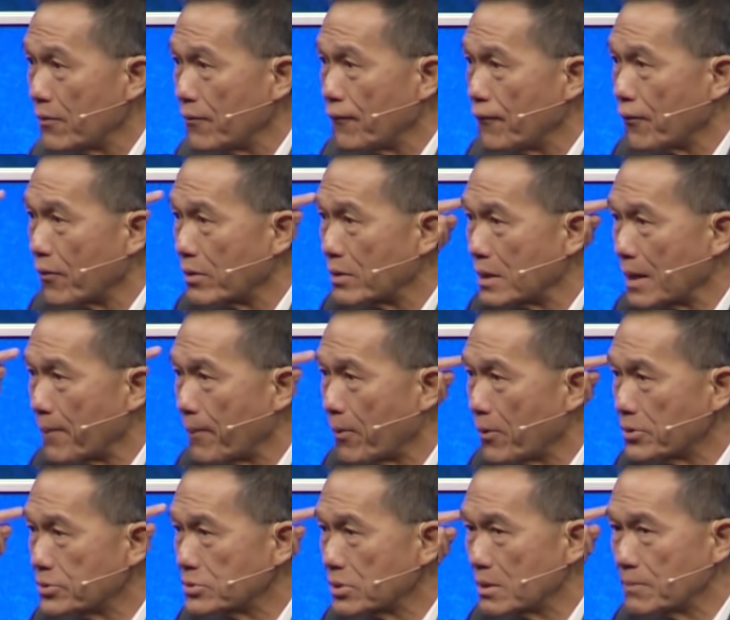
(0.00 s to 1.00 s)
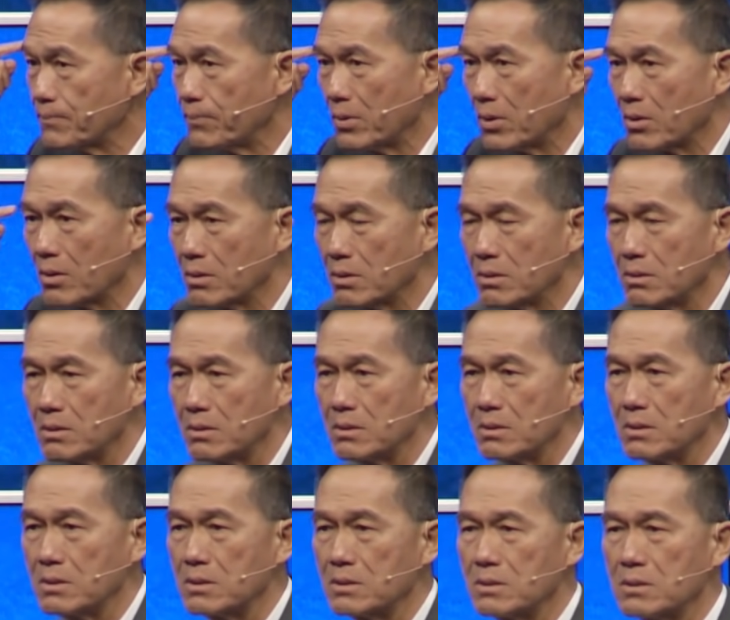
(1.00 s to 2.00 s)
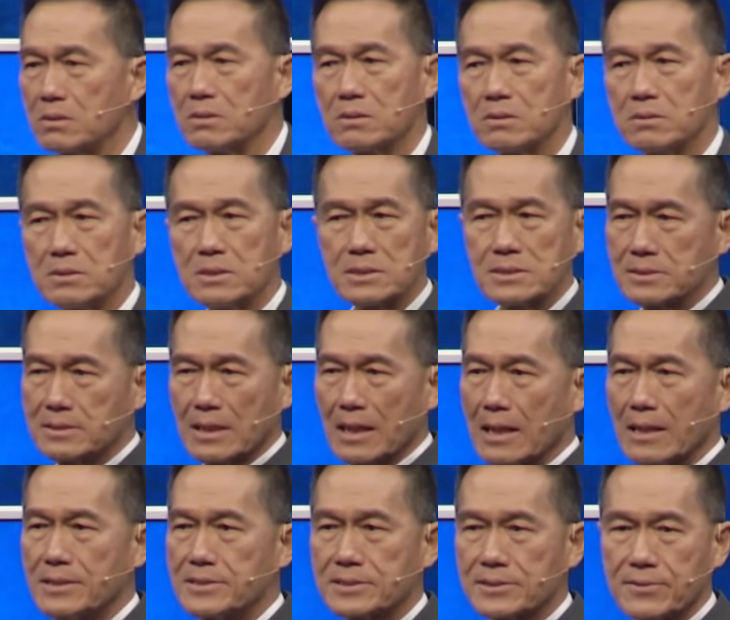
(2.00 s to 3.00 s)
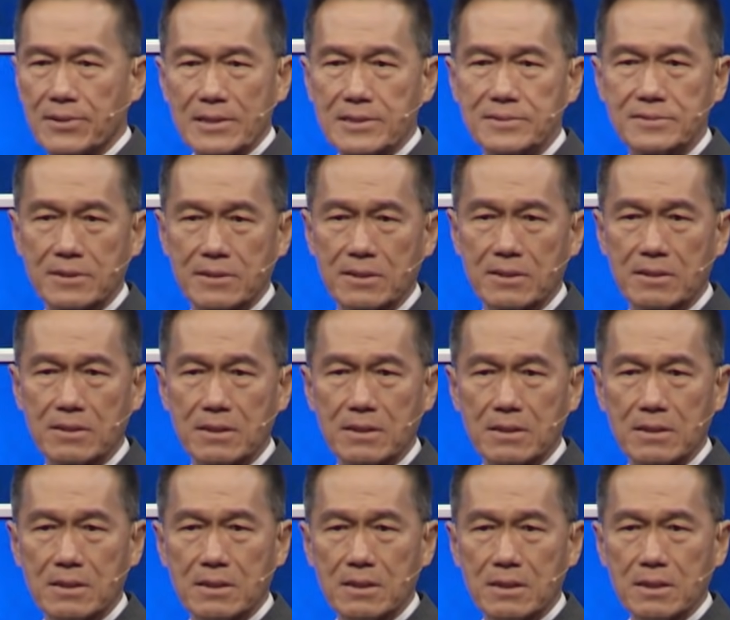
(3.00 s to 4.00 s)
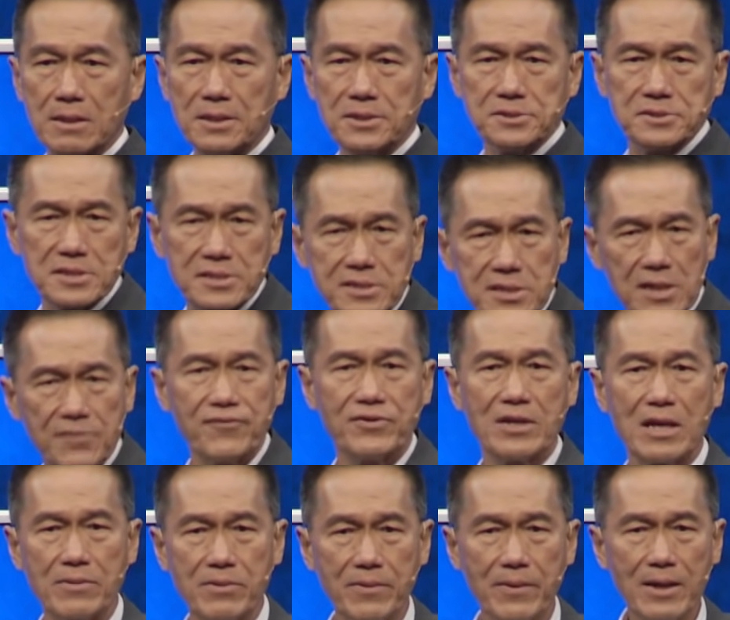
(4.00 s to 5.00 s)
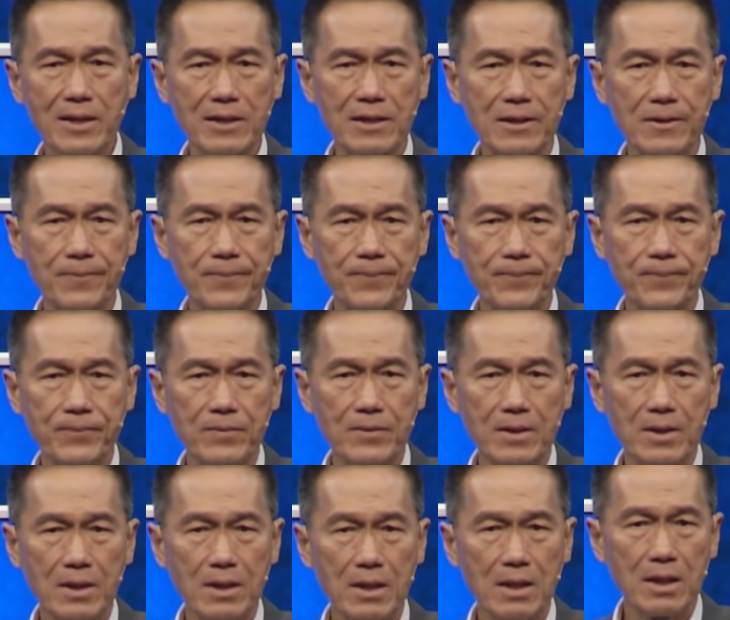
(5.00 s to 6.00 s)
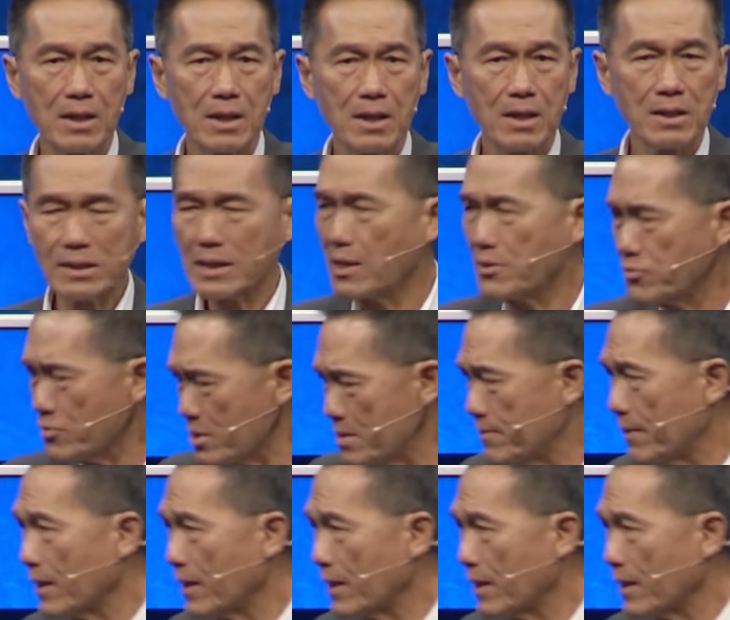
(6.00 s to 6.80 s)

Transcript: For the Apostle Paul, this guy is crazy. He's deceiving everybody. Can you